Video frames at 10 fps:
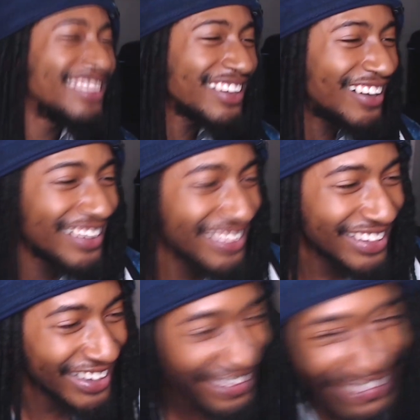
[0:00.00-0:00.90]
Hawks
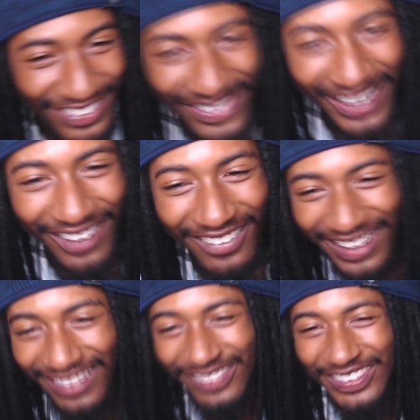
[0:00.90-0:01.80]
here, bro? What do
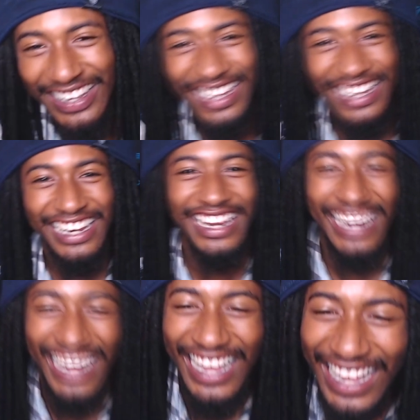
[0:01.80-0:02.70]
you
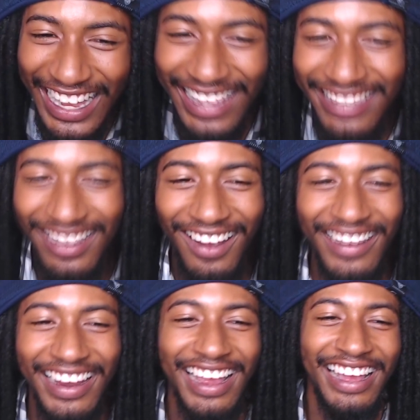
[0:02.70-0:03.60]
mean? He said,
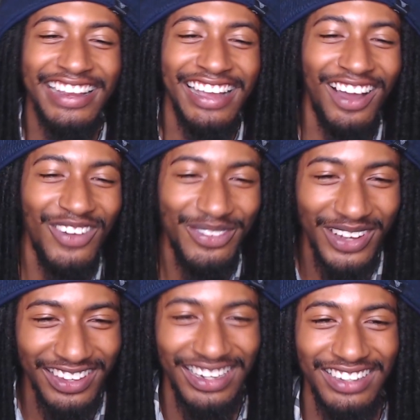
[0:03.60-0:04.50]
"Oh yeah, y'all
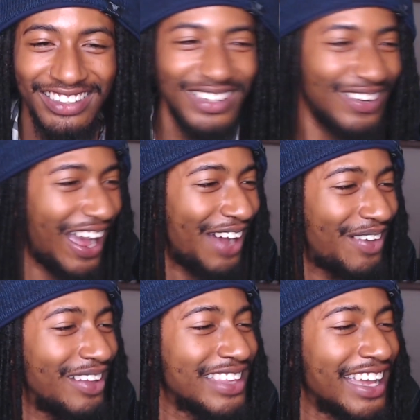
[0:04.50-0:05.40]
motherfuckers here too. How
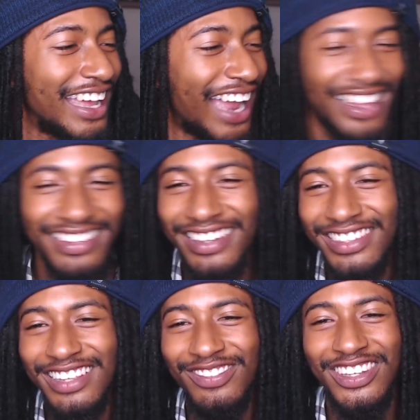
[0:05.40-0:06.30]
about that? I took
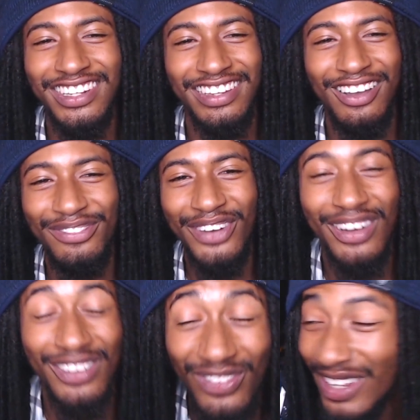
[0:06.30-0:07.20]
these bitches out
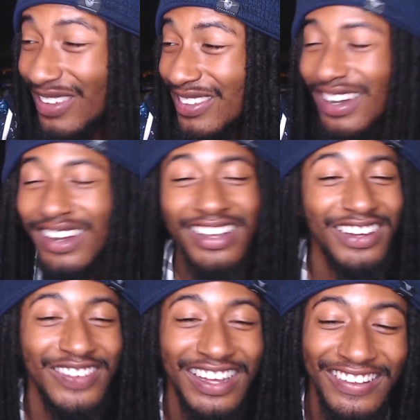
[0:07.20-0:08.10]
first. What are you talking
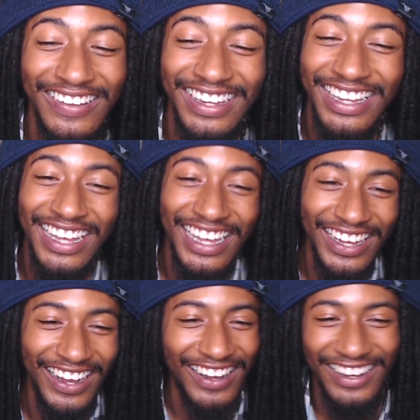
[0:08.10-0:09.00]
about?
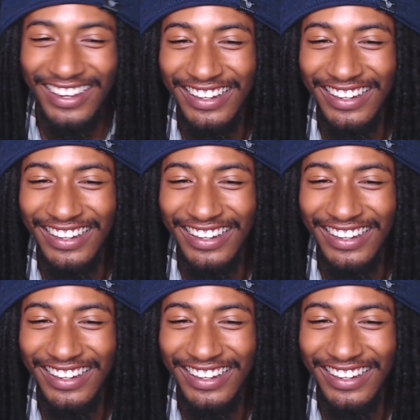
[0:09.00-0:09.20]
Oh